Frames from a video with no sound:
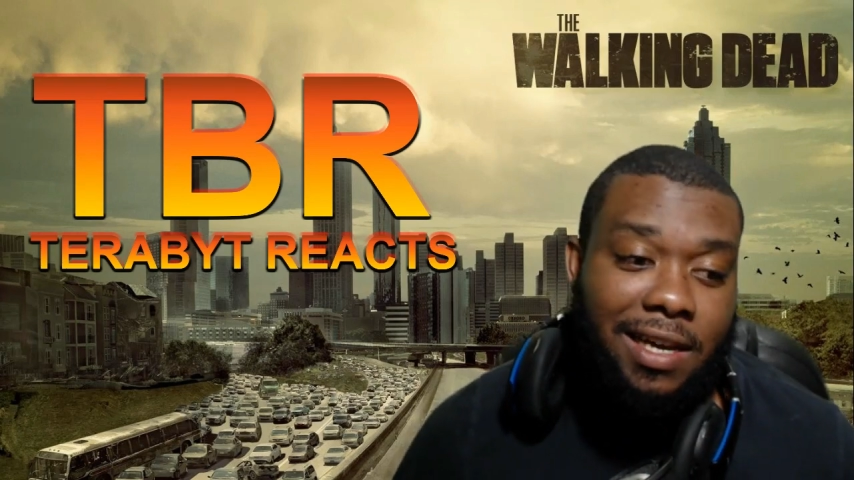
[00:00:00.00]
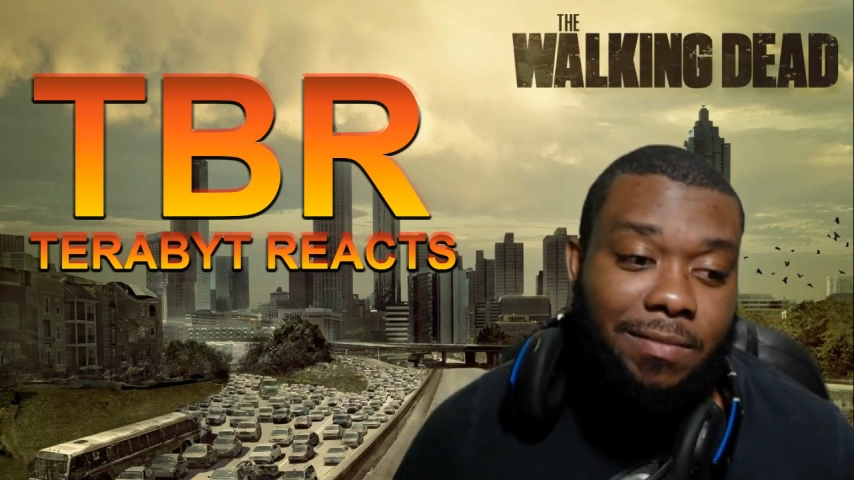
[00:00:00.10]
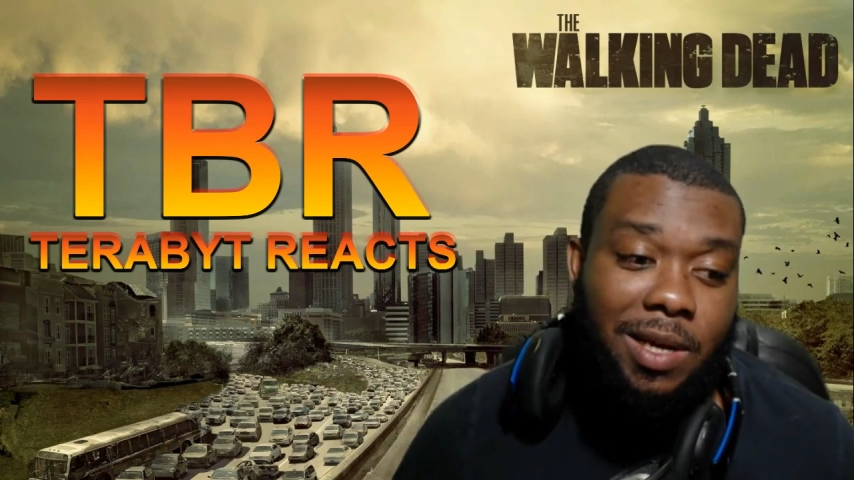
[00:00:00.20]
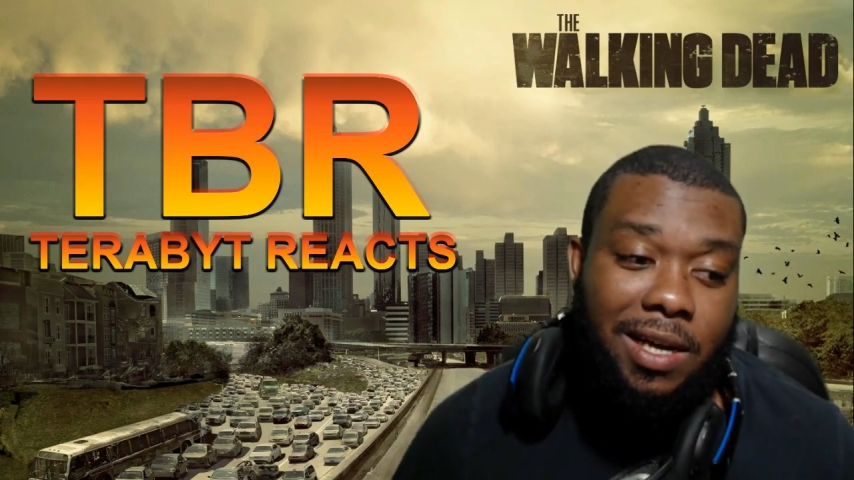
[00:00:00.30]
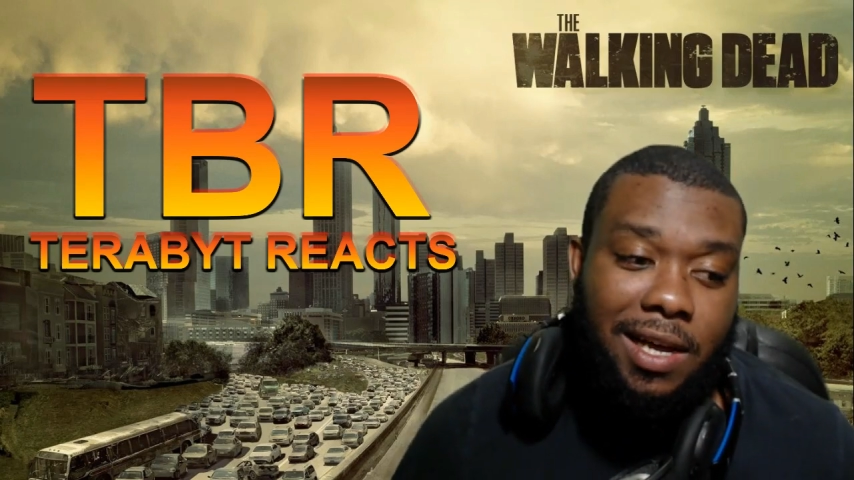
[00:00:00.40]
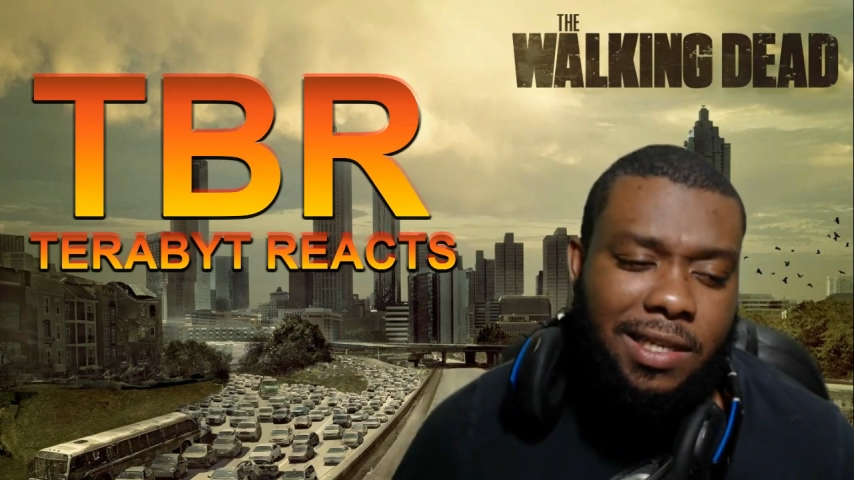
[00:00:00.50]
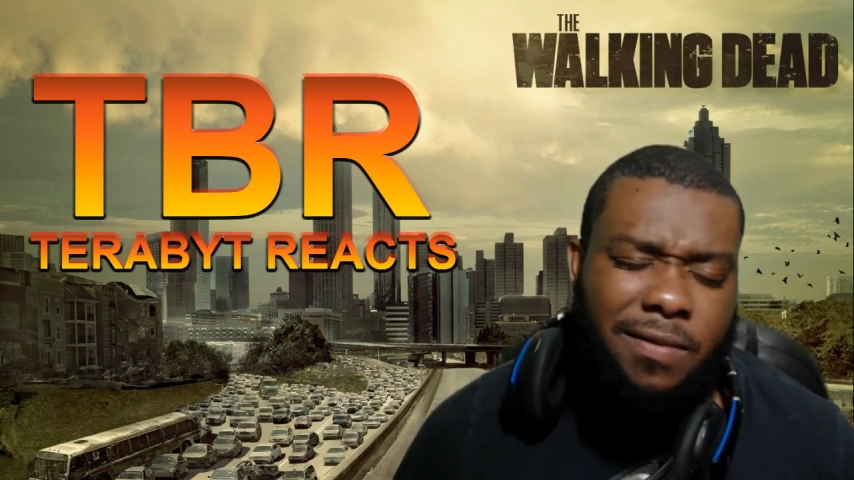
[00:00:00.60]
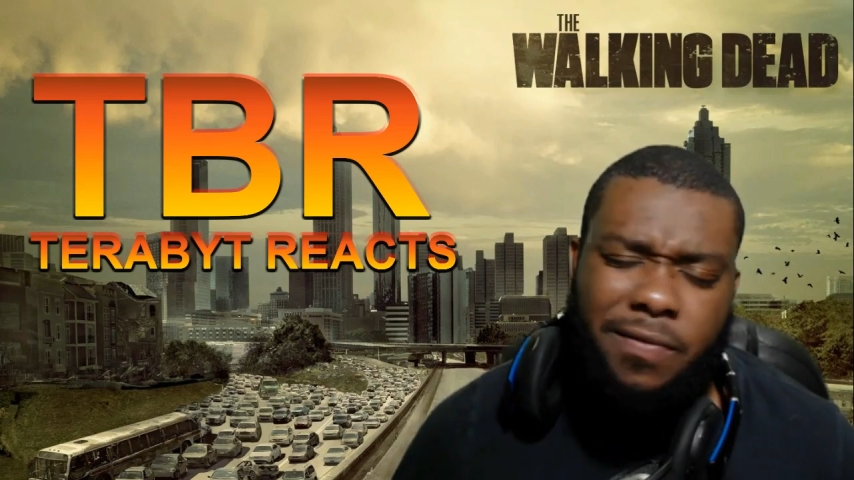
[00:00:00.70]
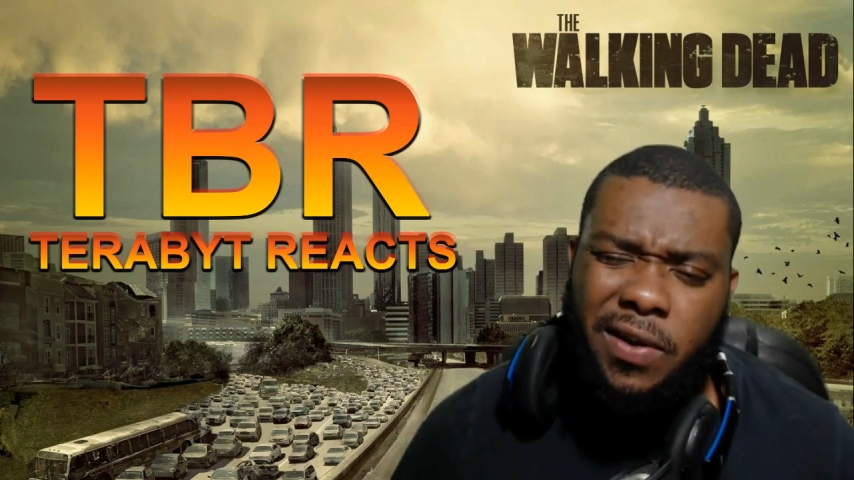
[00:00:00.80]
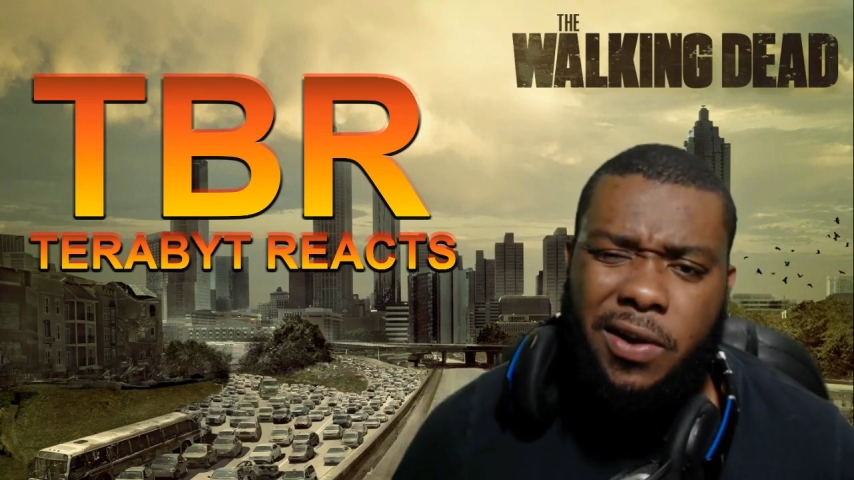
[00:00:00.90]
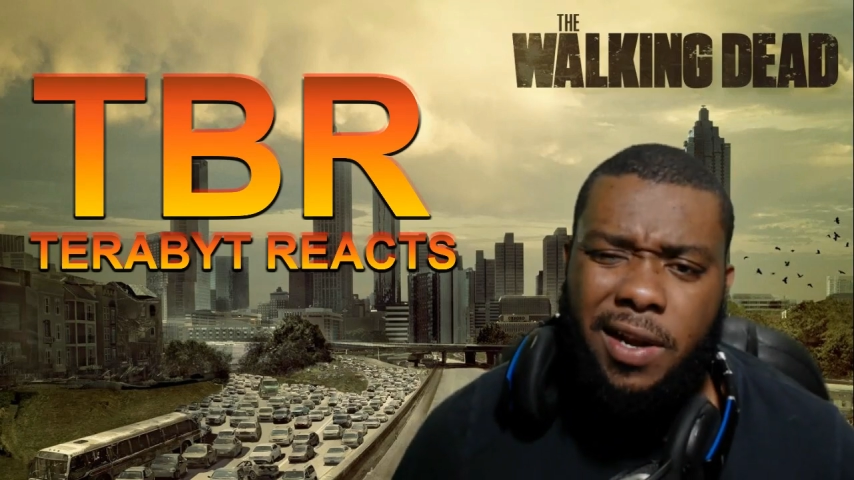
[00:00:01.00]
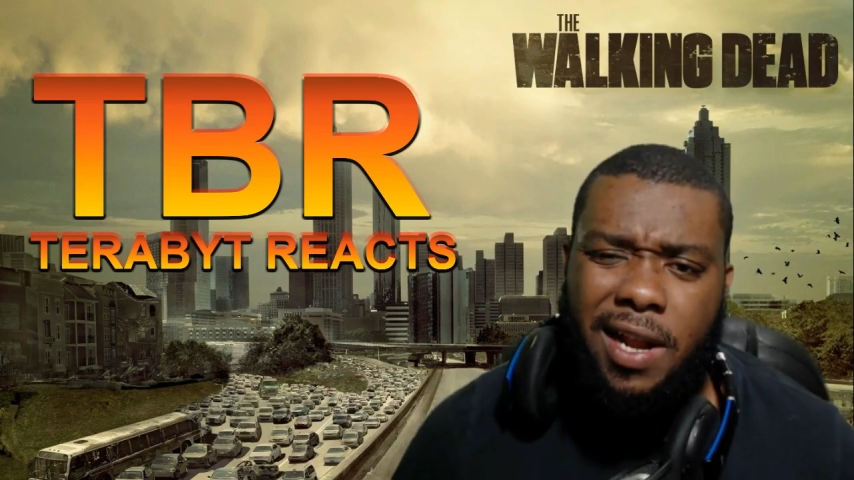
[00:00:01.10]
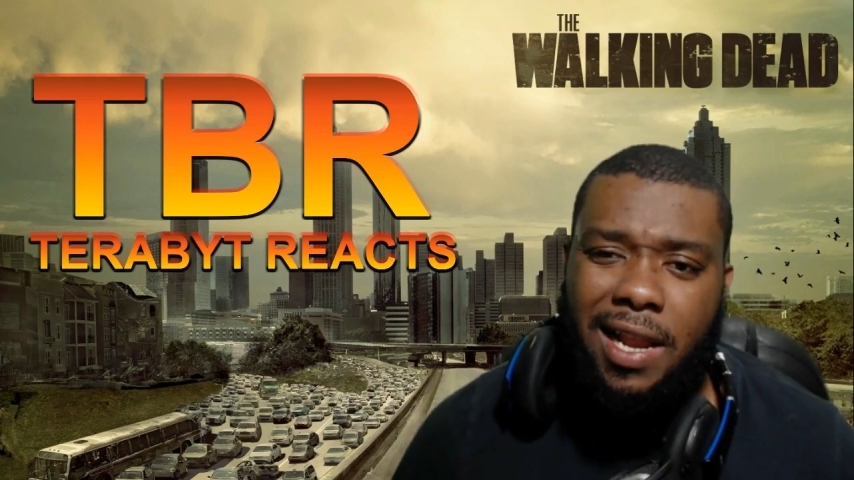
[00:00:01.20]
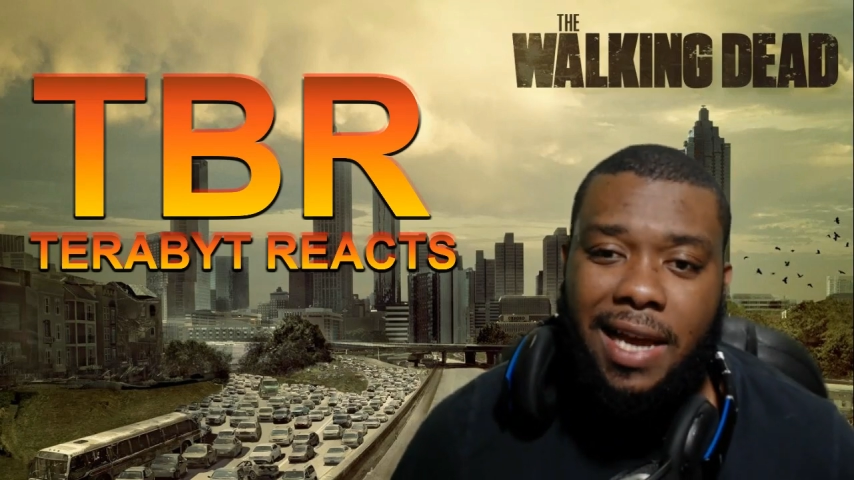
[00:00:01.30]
leave because he figured it out.